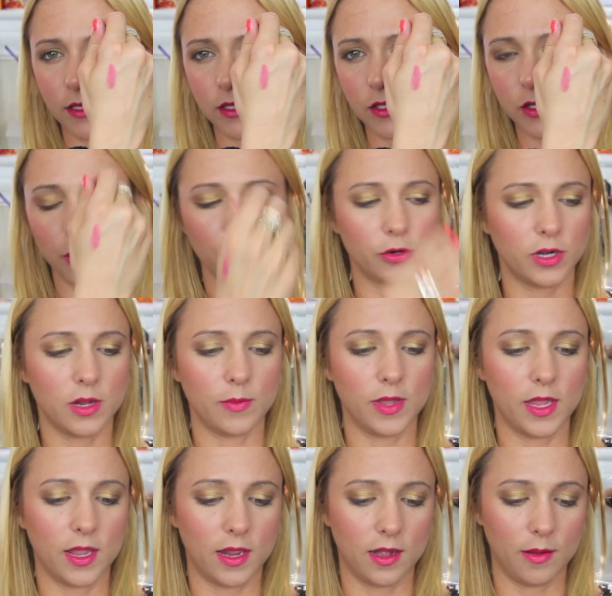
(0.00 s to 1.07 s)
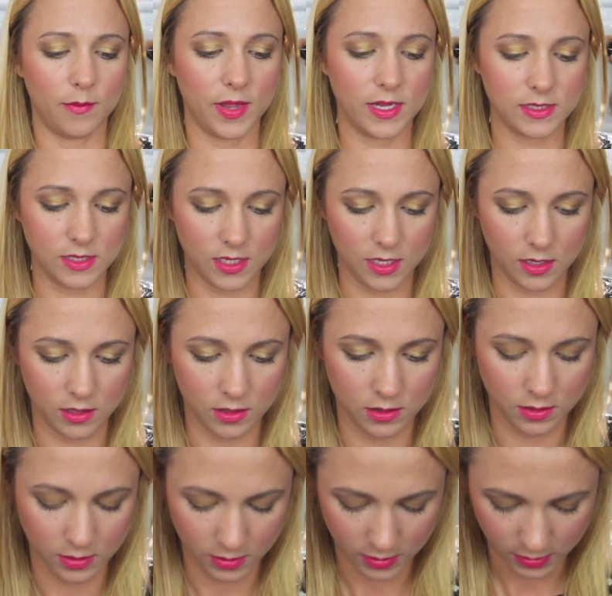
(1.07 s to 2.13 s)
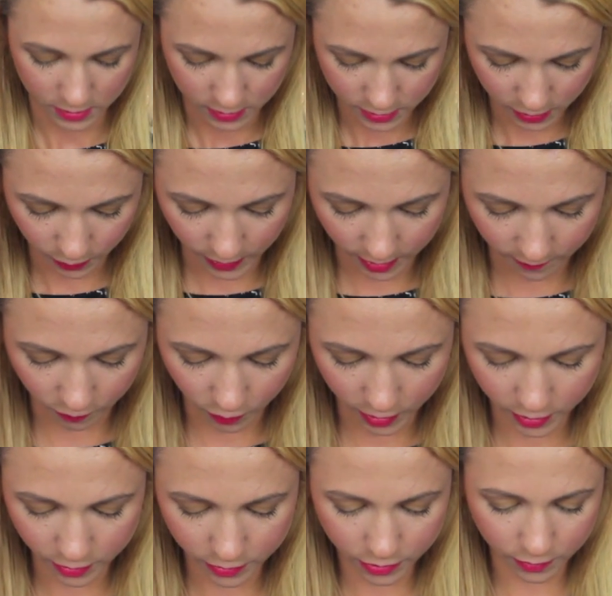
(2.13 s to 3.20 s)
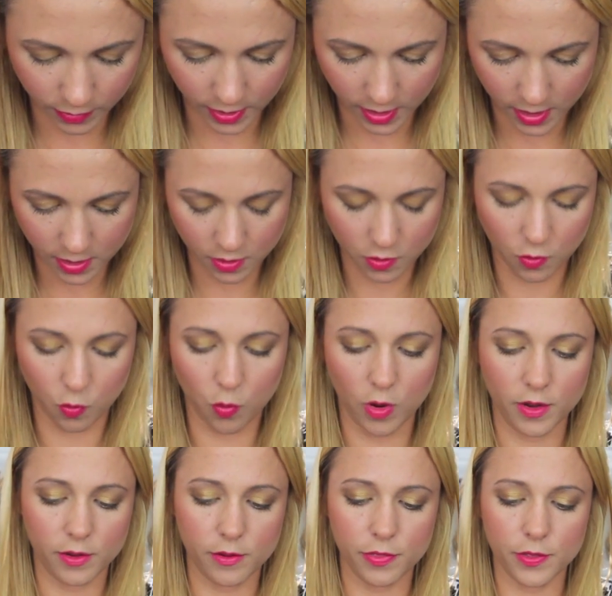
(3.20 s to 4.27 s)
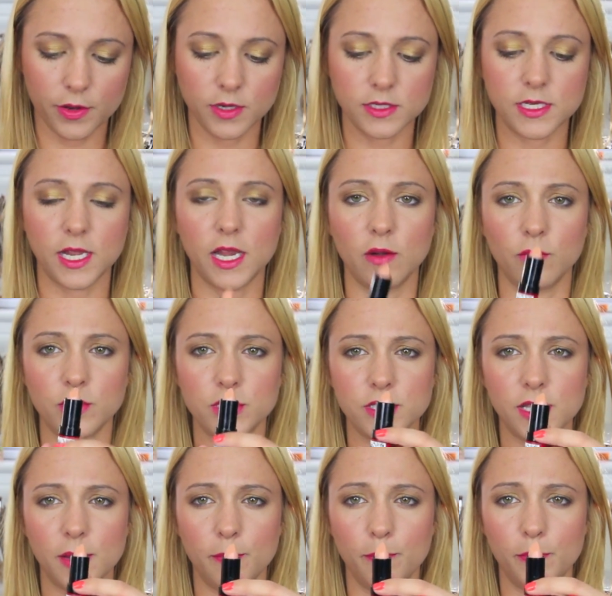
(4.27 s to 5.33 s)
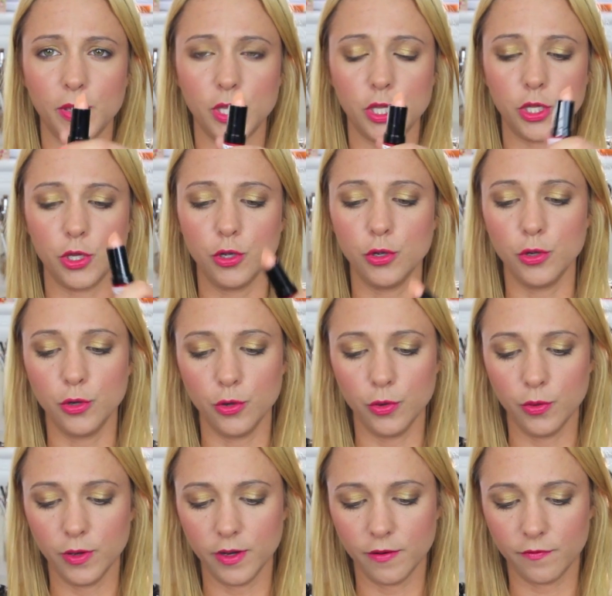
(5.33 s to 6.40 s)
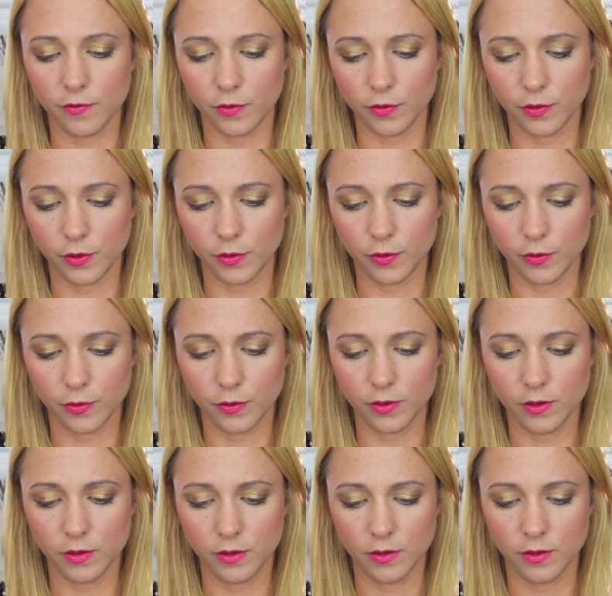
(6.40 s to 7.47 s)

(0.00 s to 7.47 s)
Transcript: It's so creamy and amazing. So we have one oh three, one thirteen, which is a beautiful nude.